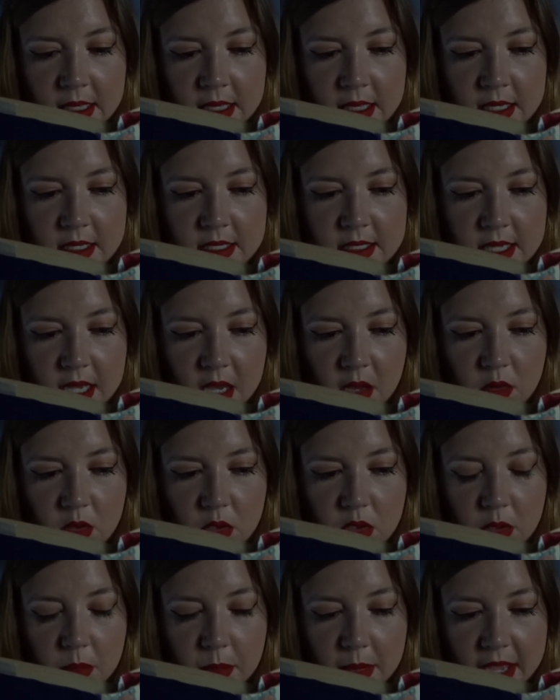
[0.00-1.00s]
down on the
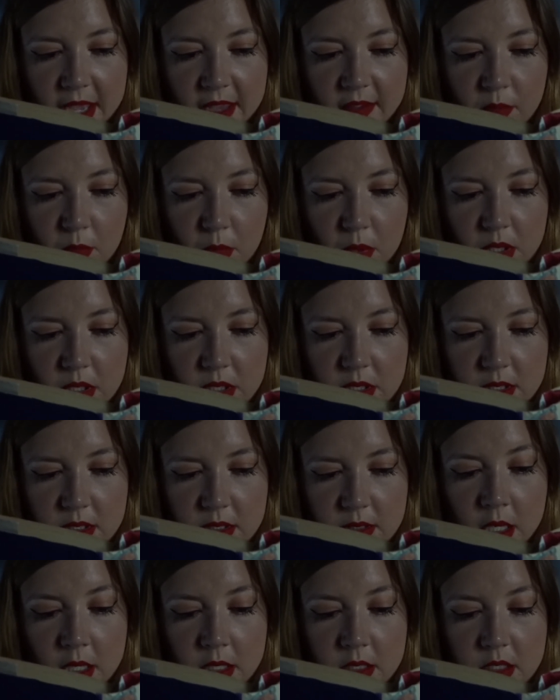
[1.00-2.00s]
pavement.
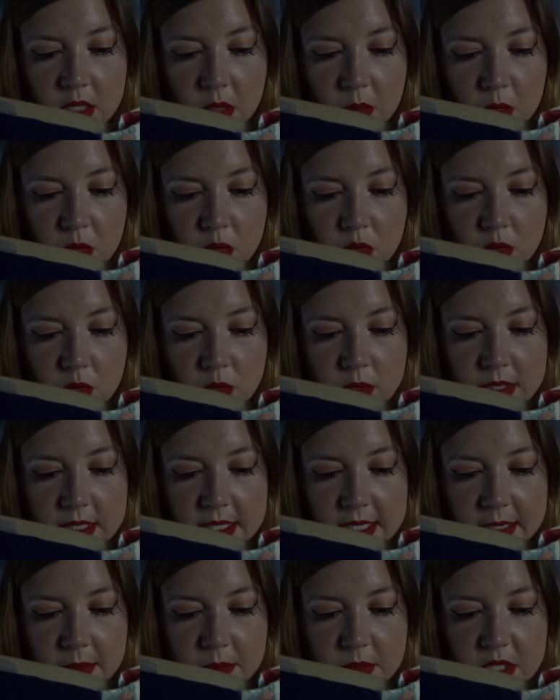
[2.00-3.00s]
Dumbledore
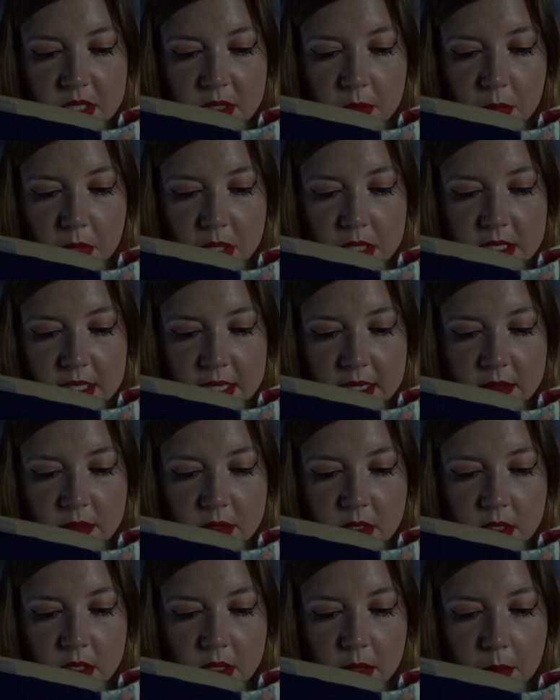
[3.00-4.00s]
slipped the
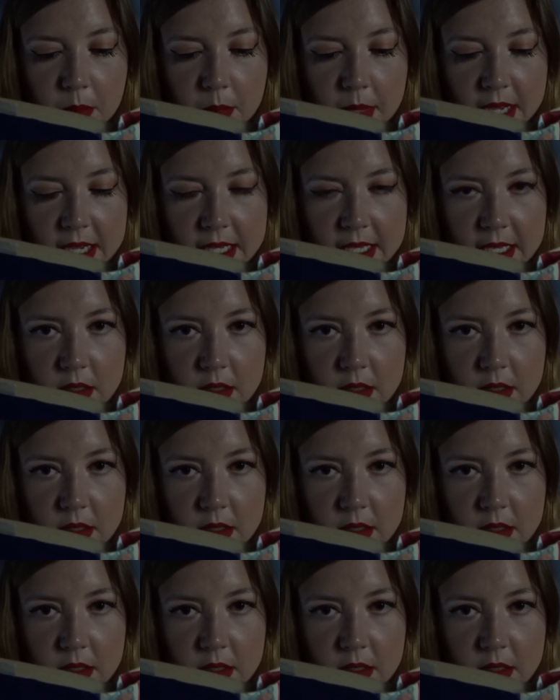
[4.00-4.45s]
pot-outer back